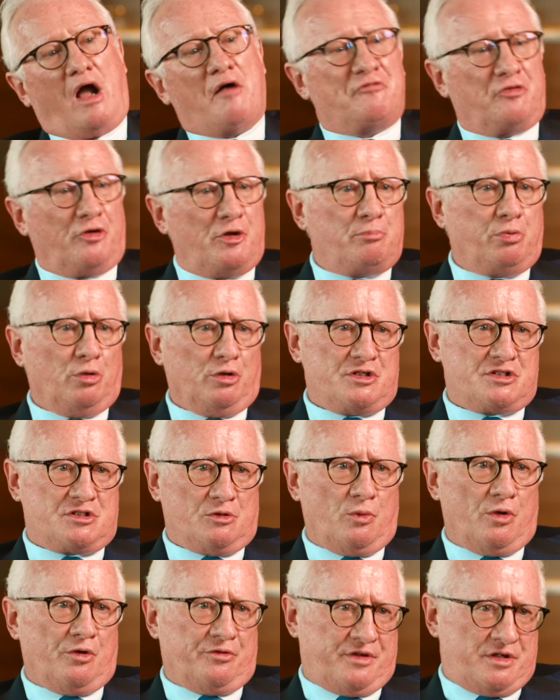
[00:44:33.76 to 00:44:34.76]
I'm very bullish the
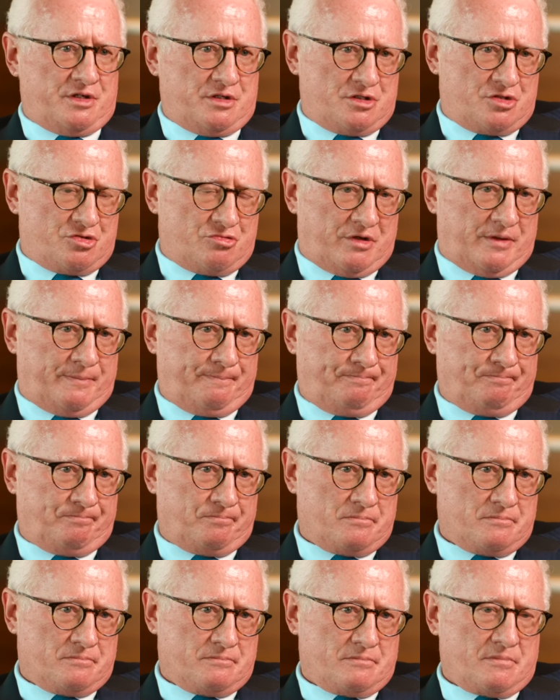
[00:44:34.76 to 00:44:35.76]
wealth industry.
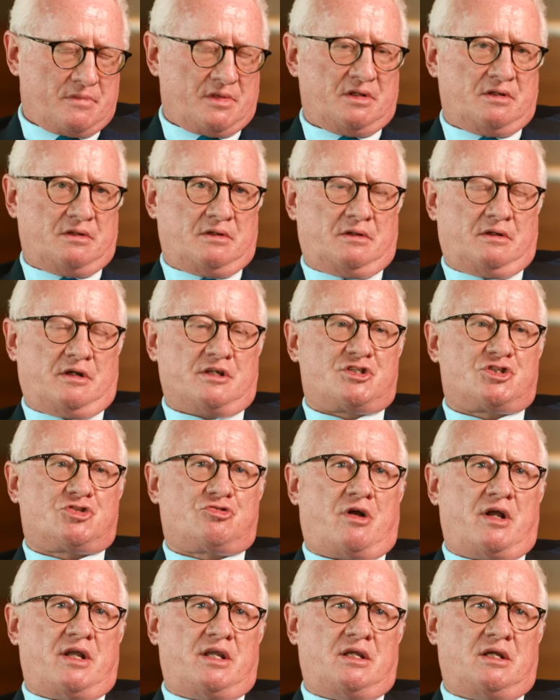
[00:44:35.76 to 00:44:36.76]

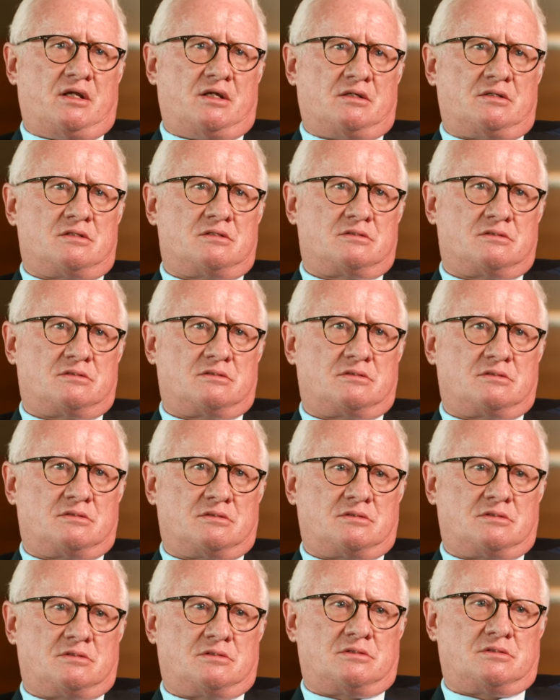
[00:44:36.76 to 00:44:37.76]
Australia,
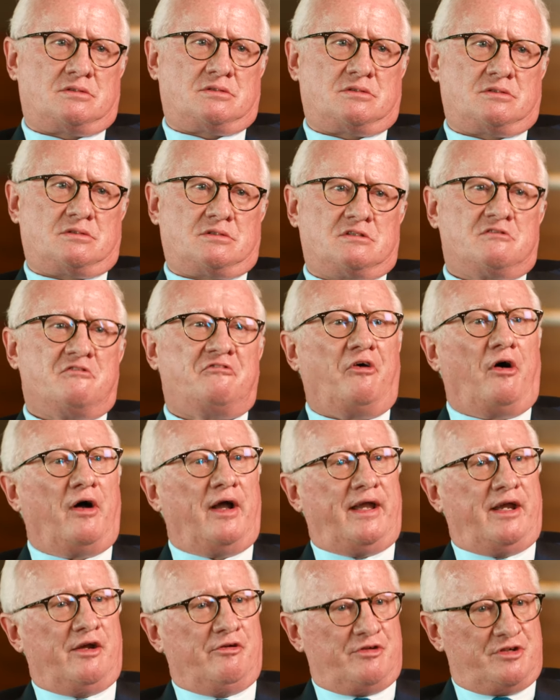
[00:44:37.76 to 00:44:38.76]
via
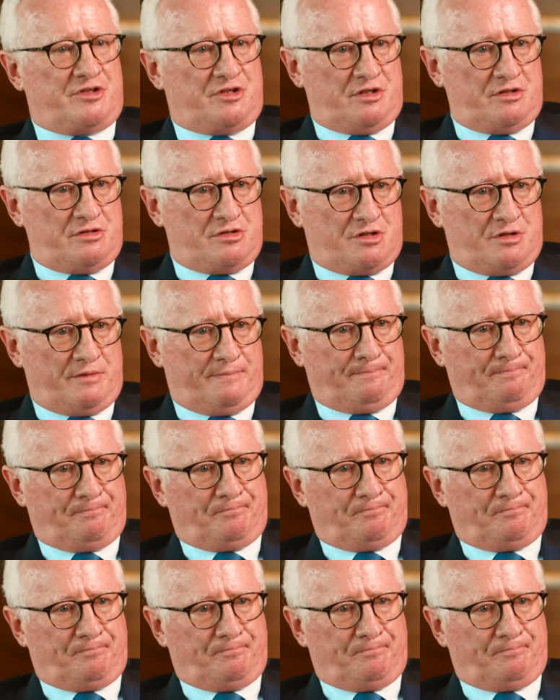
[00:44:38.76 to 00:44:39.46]
heritage